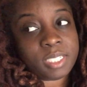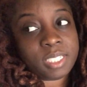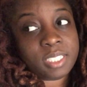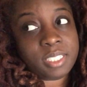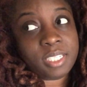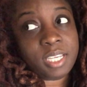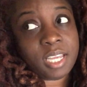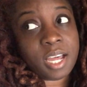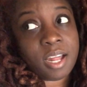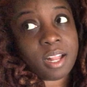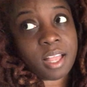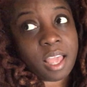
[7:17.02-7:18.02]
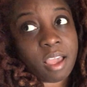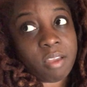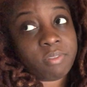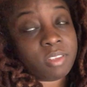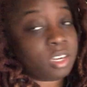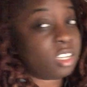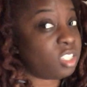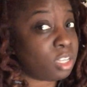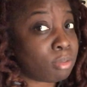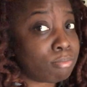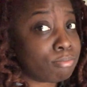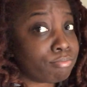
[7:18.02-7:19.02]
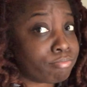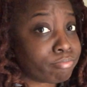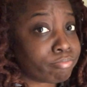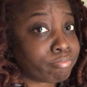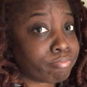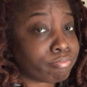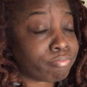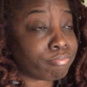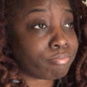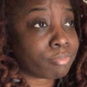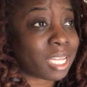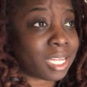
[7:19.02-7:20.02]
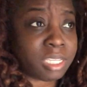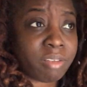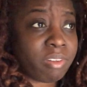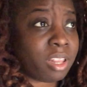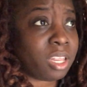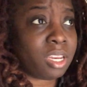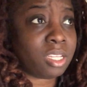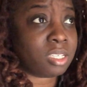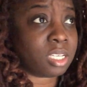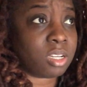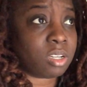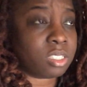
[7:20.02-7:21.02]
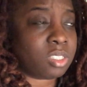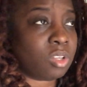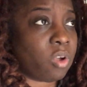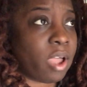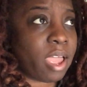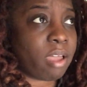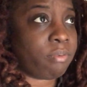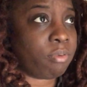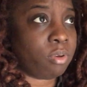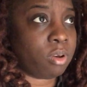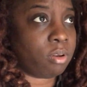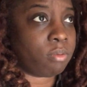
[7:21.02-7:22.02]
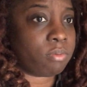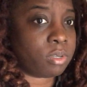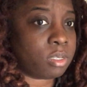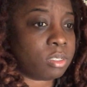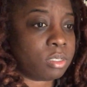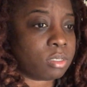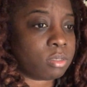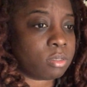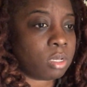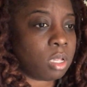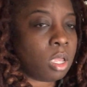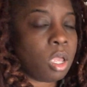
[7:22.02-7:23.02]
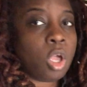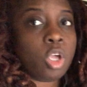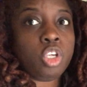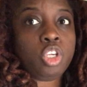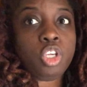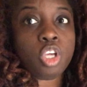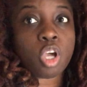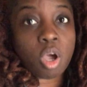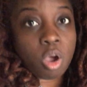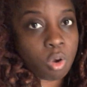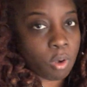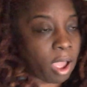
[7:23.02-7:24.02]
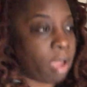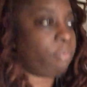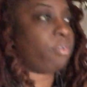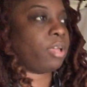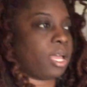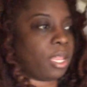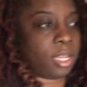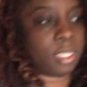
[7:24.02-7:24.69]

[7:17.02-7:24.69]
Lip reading: See y'all after the gym. I definitely need to cook. No, I have food in the fridge. Yo, I forgot